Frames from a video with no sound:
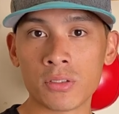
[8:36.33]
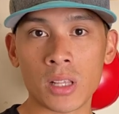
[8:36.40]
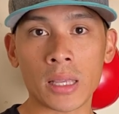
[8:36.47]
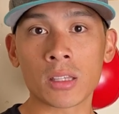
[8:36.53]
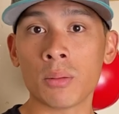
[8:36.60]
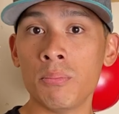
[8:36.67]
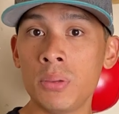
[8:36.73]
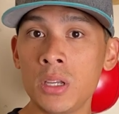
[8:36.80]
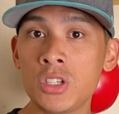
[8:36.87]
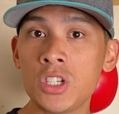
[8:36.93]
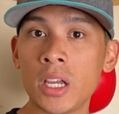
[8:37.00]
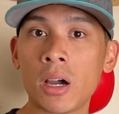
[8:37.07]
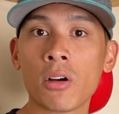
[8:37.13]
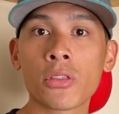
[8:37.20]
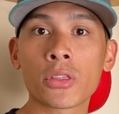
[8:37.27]
like the
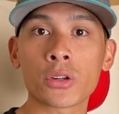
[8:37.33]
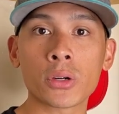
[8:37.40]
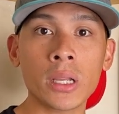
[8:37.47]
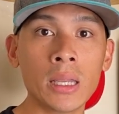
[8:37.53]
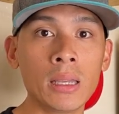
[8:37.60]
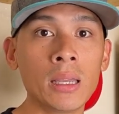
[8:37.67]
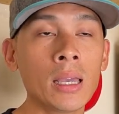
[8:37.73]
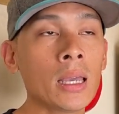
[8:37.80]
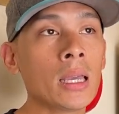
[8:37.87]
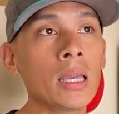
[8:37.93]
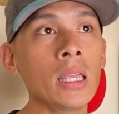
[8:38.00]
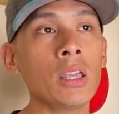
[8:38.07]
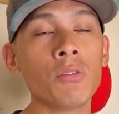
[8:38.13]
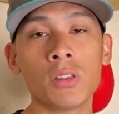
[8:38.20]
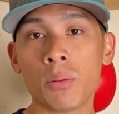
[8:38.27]
BGL3,
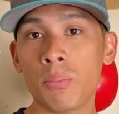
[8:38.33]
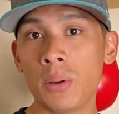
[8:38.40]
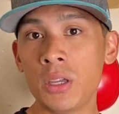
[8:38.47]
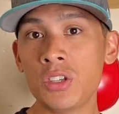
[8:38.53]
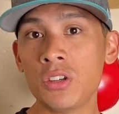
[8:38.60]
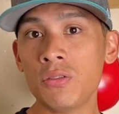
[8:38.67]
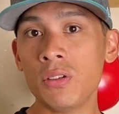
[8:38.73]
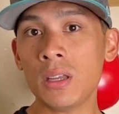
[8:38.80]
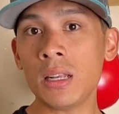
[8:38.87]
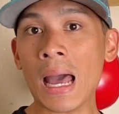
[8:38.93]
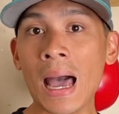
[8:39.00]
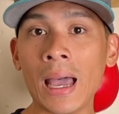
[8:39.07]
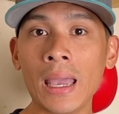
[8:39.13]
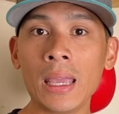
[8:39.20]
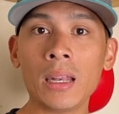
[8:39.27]
even the BGV9
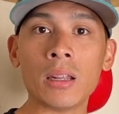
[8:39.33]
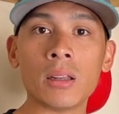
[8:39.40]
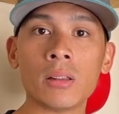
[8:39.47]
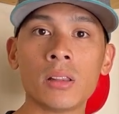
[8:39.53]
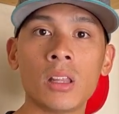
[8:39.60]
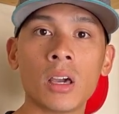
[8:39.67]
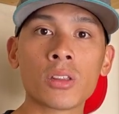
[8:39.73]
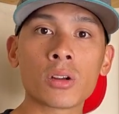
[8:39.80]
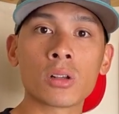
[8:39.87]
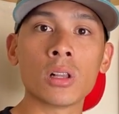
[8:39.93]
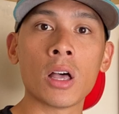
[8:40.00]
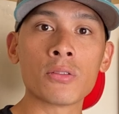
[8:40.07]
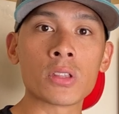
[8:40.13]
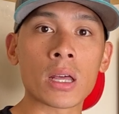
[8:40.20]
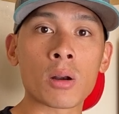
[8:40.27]
and the other
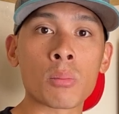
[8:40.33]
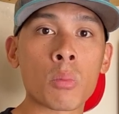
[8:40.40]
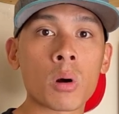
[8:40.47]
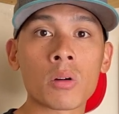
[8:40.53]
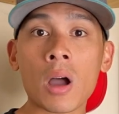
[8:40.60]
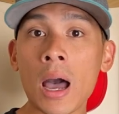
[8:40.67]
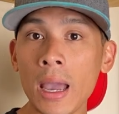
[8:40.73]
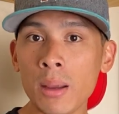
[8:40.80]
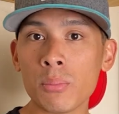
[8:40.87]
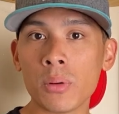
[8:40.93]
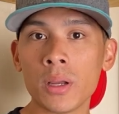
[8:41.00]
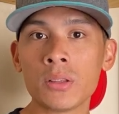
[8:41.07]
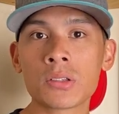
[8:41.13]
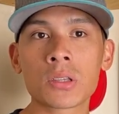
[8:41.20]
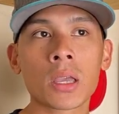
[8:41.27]
gloves that are more
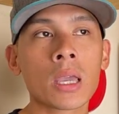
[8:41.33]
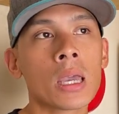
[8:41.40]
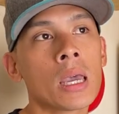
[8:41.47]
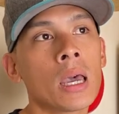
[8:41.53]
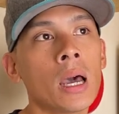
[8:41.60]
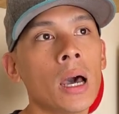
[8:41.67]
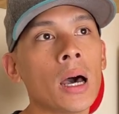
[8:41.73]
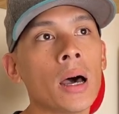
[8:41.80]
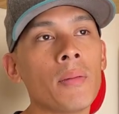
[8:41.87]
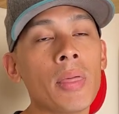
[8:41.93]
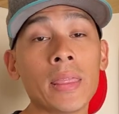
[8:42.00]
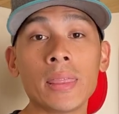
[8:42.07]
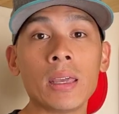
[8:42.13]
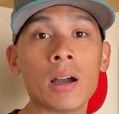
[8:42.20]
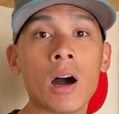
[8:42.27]
hybrids uh,
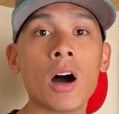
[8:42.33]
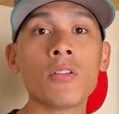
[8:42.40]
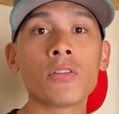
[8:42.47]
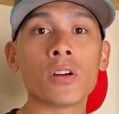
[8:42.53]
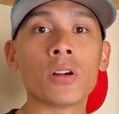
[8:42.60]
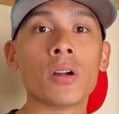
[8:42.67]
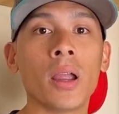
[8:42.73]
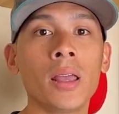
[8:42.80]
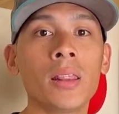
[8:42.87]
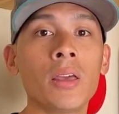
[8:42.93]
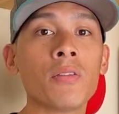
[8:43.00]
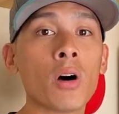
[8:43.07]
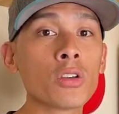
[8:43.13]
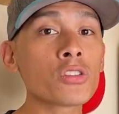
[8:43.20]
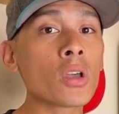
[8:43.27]
that they offer. And they've
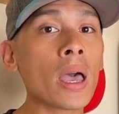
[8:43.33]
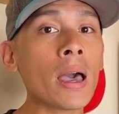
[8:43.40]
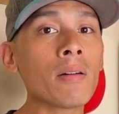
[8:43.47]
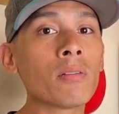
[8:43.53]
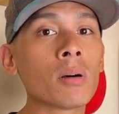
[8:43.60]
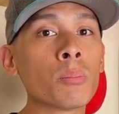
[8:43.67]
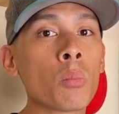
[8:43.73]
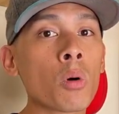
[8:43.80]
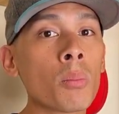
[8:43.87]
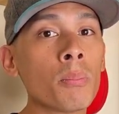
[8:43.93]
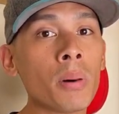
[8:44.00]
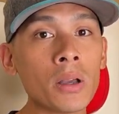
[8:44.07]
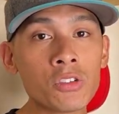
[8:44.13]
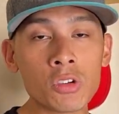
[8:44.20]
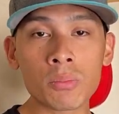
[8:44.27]
also have more
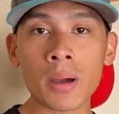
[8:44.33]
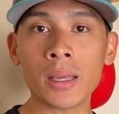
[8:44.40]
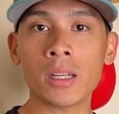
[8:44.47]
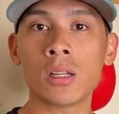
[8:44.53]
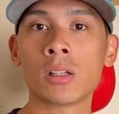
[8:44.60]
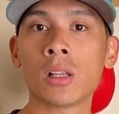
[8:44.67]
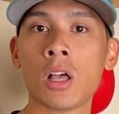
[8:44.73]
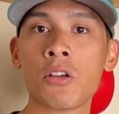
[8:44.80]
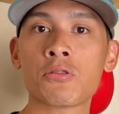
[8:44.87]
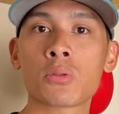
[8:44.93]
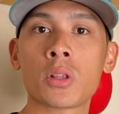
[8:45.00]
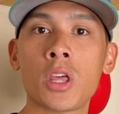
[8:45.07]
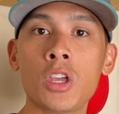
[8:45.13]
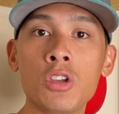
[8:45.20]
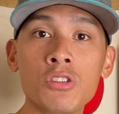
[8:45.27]
budget minded gloves where
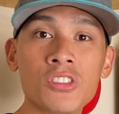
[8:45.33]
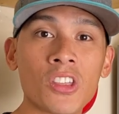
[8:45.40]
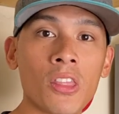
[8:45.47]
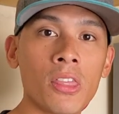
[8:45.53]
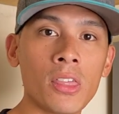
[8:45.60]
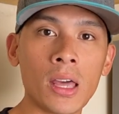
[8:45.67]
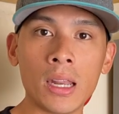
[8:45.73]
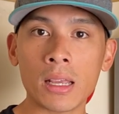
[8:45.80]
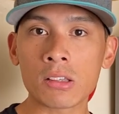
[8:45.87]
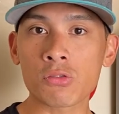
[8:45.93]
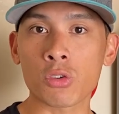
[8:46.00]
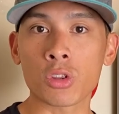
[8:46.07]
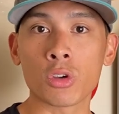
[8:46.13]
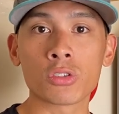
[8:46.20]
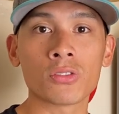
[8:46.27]
they use synthetics for
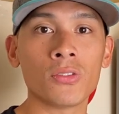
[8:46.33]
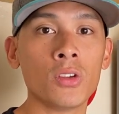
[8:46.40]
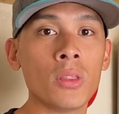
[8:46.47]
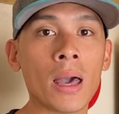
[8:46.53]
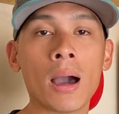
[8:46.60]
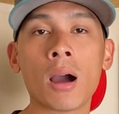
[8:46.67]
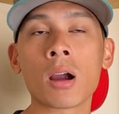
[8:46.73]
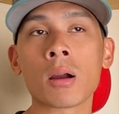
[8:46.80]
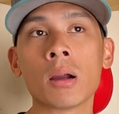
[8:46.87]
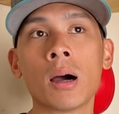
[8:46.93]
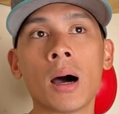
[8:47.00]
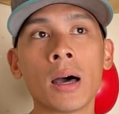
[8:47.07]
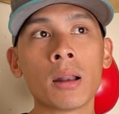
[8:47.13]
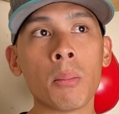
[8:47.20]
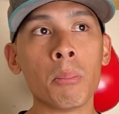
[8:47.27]
those of you that are
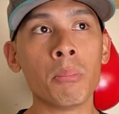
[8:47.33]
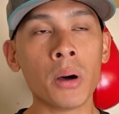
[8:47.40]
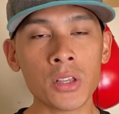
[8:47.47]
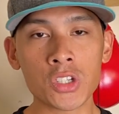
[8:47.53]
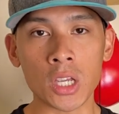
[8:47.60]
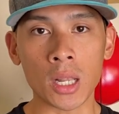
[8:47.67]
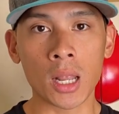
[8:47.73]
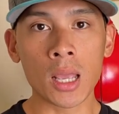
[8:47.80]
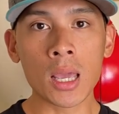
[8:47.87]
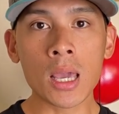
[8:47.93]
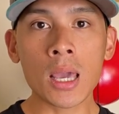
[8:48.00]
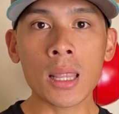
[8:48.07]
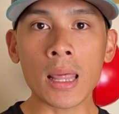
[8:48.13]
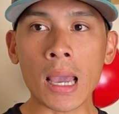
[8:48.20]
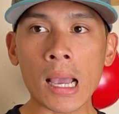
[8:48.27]
on a budget
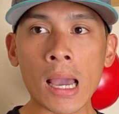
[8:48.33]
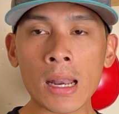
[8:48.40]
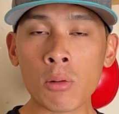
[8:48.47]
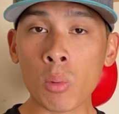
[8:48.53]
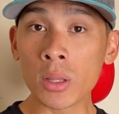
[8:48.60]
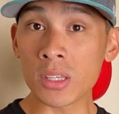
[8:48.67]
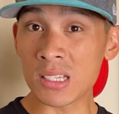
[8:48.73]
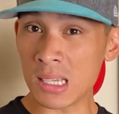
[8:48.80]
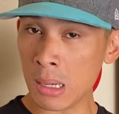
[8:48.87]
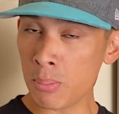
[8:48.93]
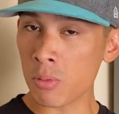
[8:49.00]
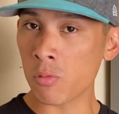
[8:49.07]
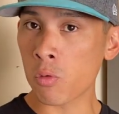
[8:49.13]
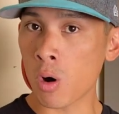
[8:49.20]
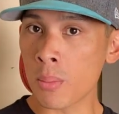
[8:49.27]
that kind of want the same
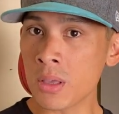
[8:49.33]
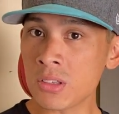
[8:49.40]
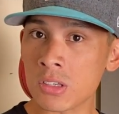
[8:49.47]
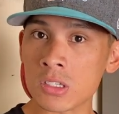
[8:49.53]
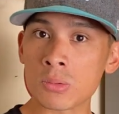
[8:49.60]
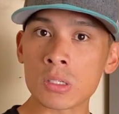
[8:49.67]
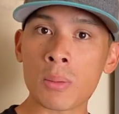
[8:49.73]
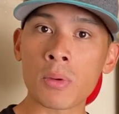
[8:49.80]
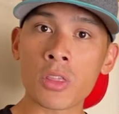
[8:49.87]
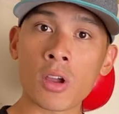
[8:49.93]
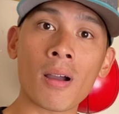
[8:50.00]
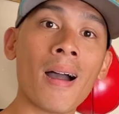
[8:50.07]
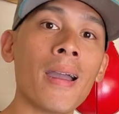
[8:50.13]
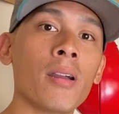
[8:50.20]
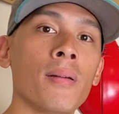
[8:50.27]
performance as some of their
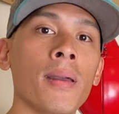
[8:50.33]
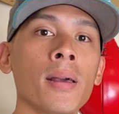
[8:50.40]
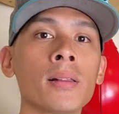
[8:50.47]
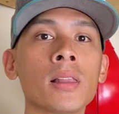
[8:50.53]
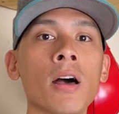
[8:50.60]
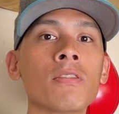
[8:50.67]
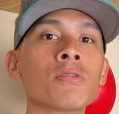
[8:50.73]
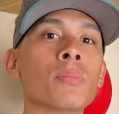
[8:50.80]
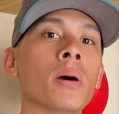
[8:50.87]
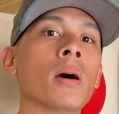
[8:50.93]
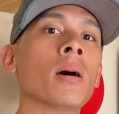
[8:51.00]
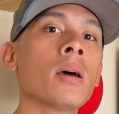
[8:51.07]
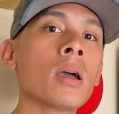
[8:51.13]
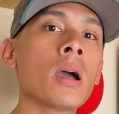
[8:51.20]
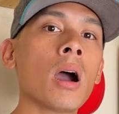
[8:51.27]
higher end gloves, but
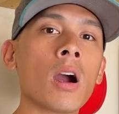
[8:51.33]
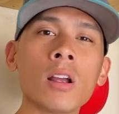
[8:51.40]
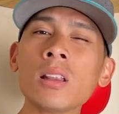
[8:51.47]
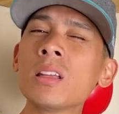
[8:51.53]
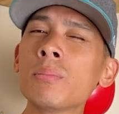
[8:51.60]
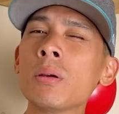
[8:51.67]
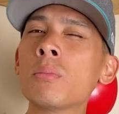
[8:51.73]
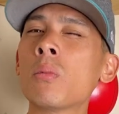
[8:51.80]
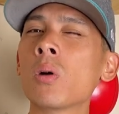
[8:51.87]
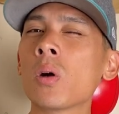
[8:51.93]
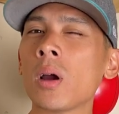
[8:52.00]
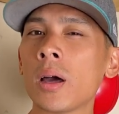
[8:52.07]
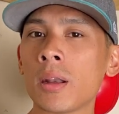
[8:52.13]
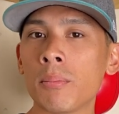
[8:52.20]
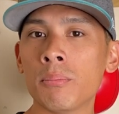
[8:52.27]
are a little bit more
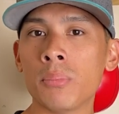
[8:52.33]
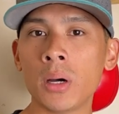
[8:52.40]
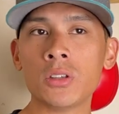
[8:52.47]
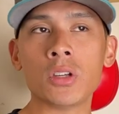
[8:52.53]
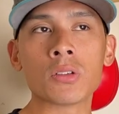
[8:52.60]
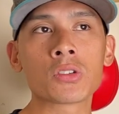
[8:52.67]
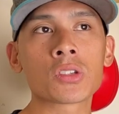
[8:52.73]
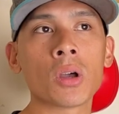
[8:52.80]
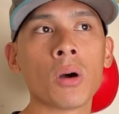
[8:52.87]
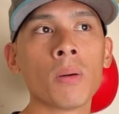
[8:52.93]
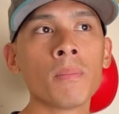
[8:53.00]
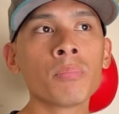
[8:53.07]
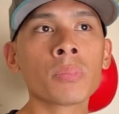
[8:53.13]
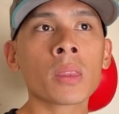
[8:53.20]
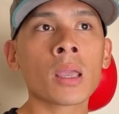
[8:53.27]
on a budget. So
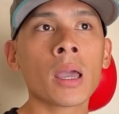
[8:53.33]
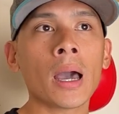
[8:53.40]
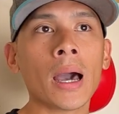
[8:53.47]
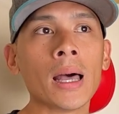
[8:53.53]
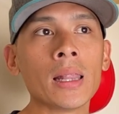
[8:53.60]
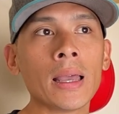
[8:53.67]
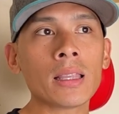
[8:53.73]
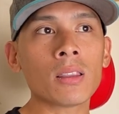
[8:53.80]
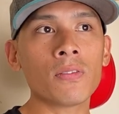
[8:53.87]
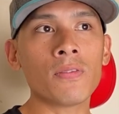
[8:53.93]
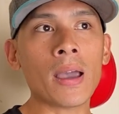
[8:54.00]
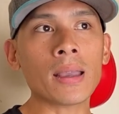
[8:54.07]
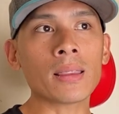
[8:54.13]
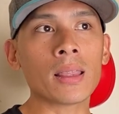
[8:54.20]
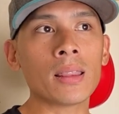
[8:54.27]
I like the
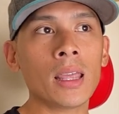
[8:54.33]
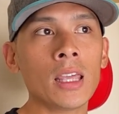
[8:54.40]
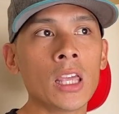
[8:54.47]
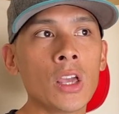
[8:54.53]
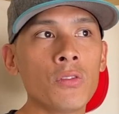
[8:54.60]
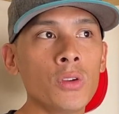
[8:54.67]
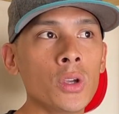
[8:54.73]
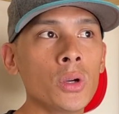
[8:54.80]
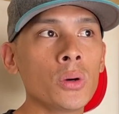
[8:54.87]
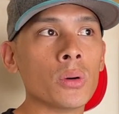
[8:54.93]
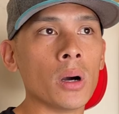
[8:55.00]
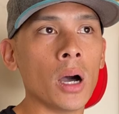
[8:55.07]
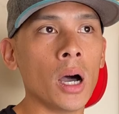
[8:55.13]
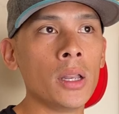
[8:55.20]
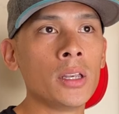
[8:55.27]
fact that they give you
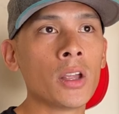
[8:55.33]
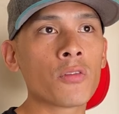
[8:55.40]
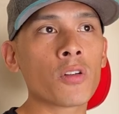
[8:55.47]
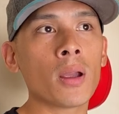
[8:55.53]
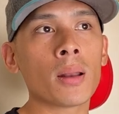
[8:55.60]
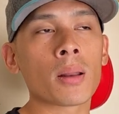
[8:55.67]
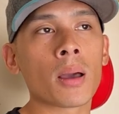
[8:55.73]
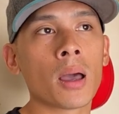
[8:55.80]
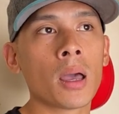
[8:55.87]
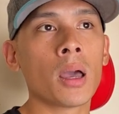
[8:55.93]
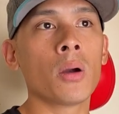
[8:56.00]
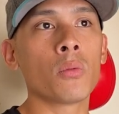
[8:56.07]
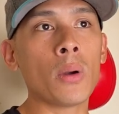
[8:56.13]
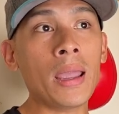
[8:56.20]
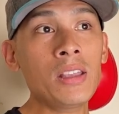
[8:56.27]
a different
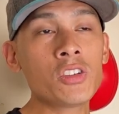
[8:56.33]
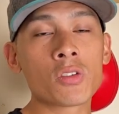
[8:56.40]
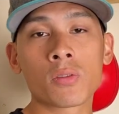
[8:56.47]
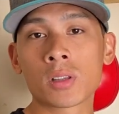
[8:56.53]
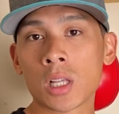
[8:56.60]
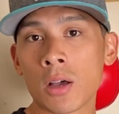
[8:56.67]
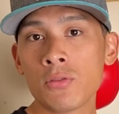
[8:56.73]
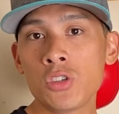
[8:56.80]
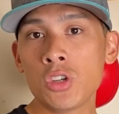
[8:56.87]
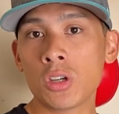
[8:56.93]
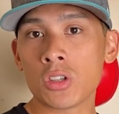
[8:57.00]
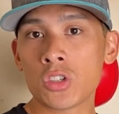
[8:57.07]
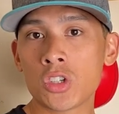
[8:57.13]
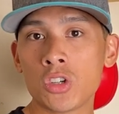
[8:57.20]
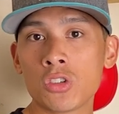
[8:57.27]
range of gloves you
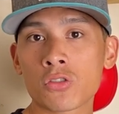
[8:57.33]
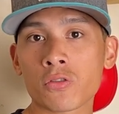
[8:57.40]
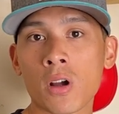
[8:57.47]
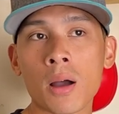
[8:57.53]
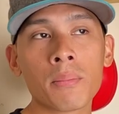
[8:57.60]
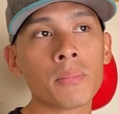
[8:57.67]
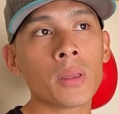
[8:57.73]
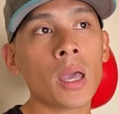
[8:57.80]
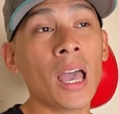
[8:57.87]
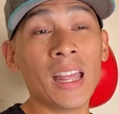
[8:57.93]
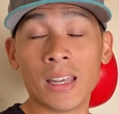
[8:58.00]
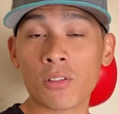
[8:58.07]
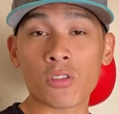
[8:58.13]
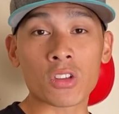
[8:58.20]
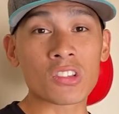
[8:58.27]
can choose from,
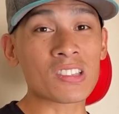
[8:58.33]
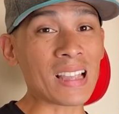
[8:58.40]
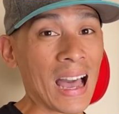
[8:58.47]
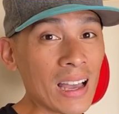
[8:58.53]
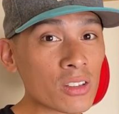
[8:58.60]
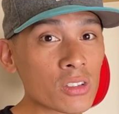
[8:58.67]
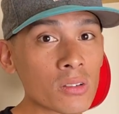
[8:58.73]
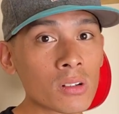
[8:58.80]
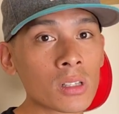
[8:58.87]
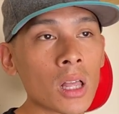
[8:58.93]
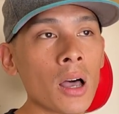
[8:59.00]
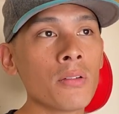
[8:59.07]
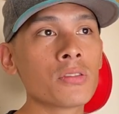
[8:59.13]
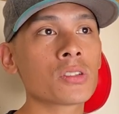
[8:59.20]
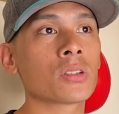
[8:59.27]
different styles of
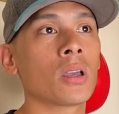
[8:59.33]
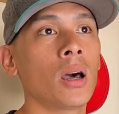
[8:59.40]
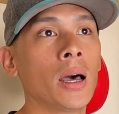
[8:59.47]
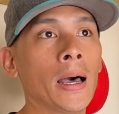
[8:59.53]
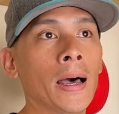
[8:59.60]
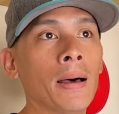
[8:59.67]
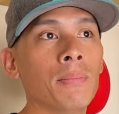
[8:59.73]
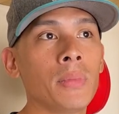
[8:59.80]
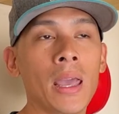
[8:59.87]
gloves. Um, they